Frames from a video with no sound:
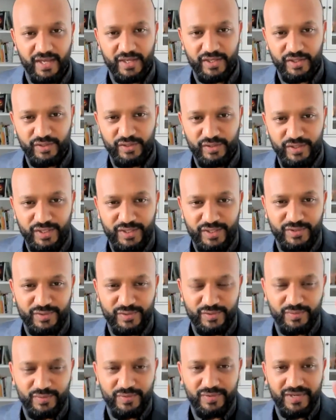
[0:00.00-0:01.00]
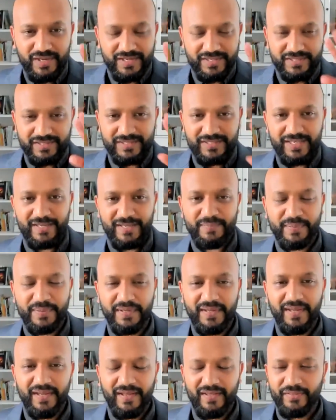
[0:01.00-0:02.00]
you need to snip
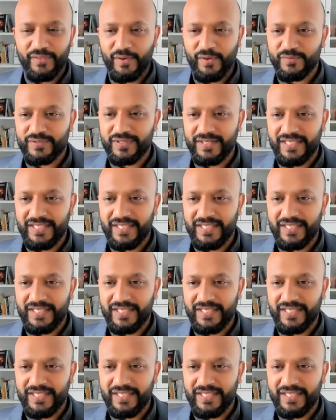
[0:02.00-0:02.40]
those